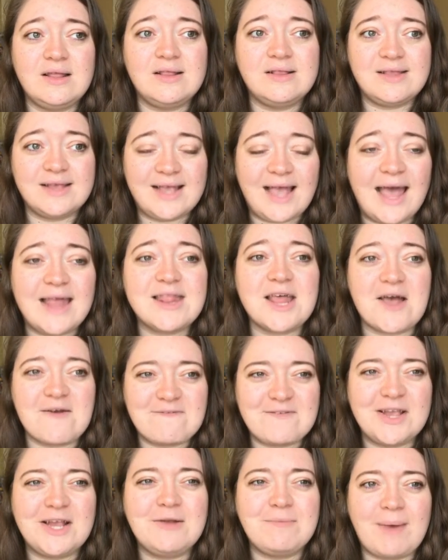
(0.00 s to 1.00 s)
to get that
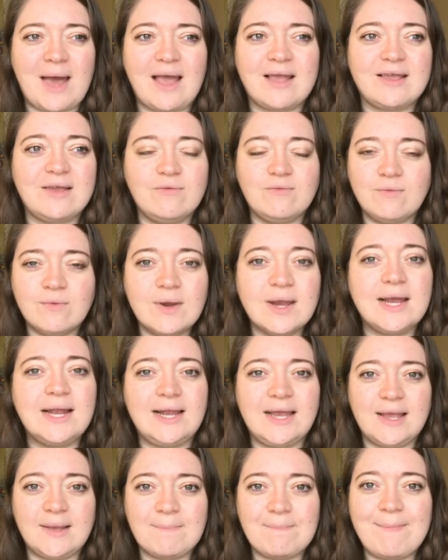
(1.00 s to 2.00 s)
feedback
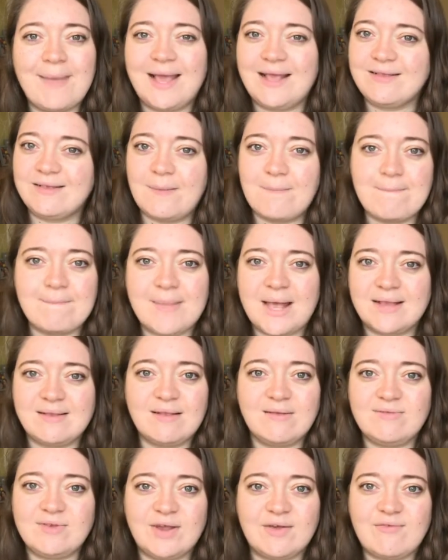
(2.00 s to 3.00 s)
really makes a
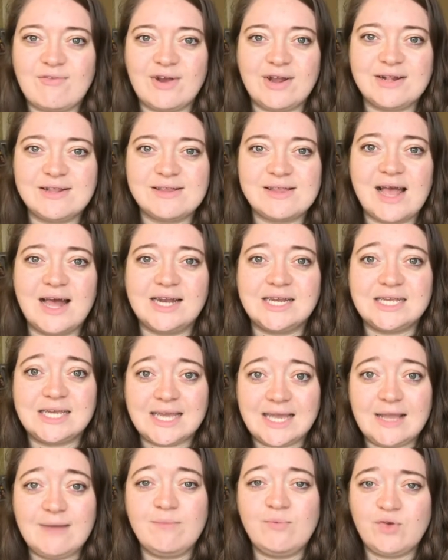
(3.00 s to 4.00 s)
massive difference and it
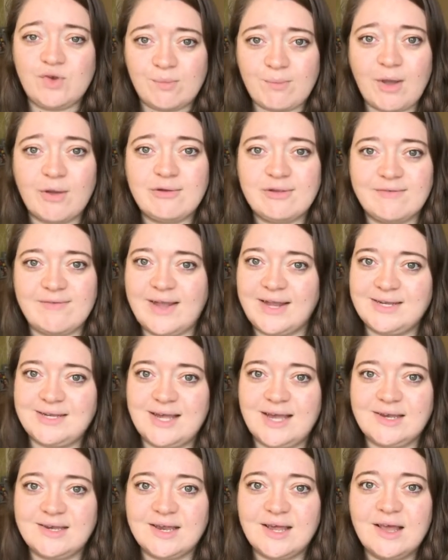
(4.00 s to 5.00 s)
keeps you
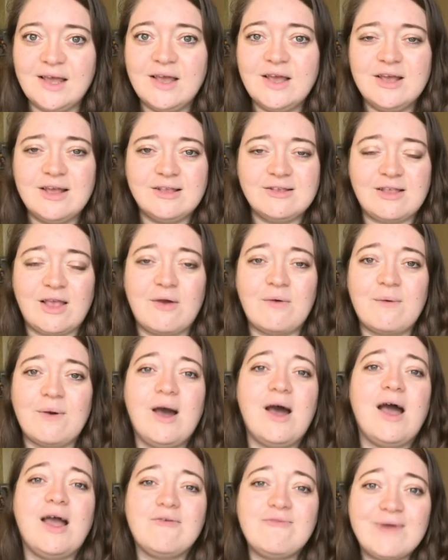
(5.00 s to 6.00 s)
motivated.
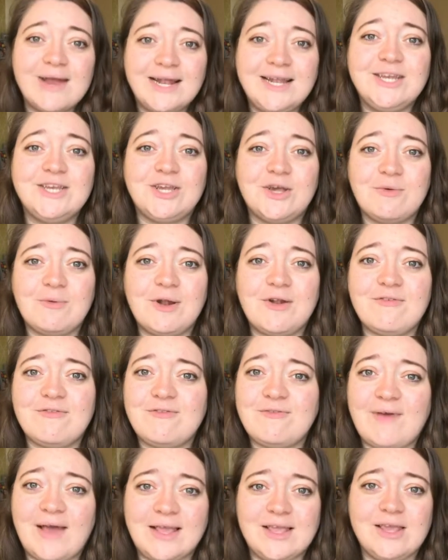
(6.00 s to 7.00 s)
So I really do want
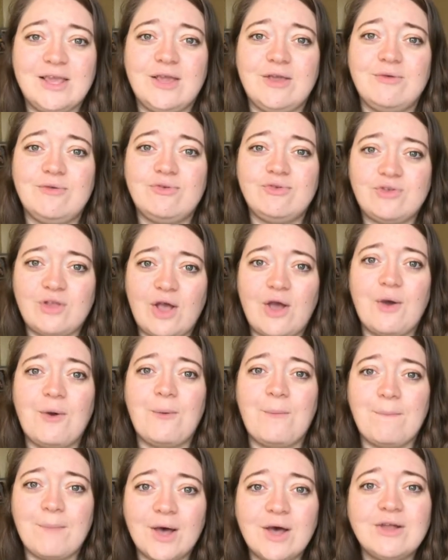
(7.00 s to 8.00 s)
to thank you so
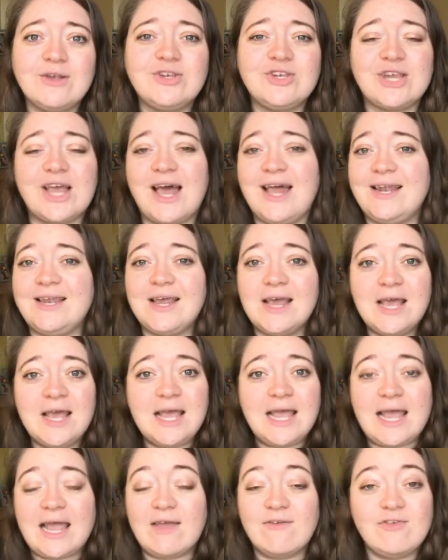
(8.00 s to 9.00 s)
much. And
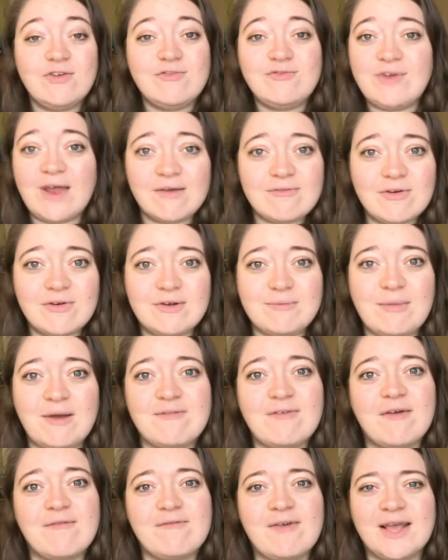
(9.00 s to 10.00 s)
if you've never read my
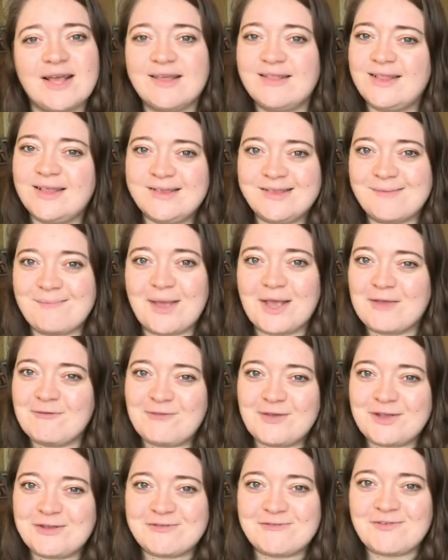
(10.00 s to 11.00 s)
fanfic and this is a bit
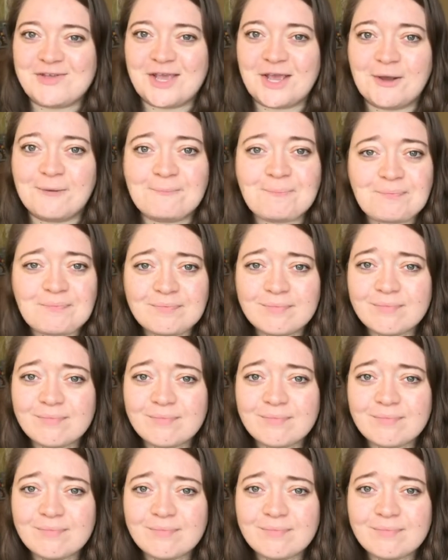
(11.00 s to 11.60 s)
confusing for you,